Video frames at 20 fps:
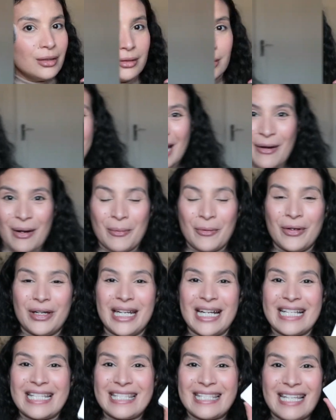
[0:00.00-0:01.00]
Now I'm
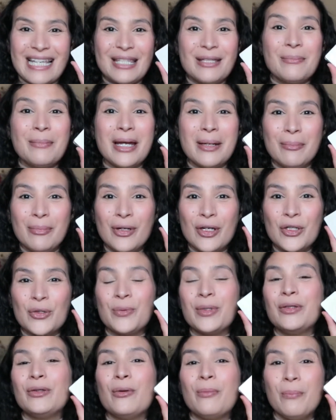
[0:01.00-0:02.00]
gonna set my
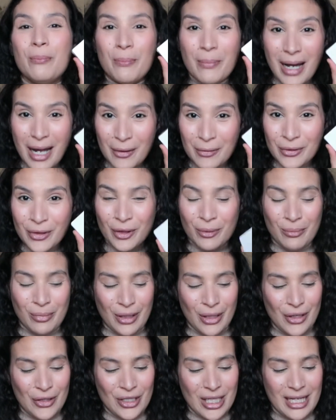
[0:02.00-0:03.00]
blush with the powder
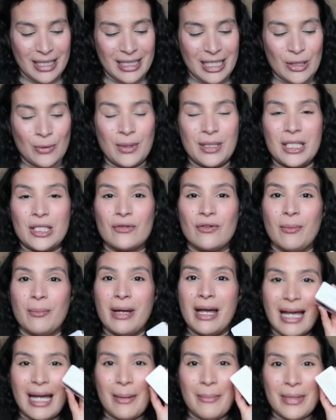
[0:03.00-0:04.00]
blush, and this one is from
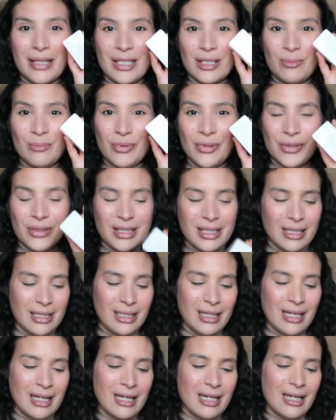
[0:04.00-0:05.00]
Hermes Beauty,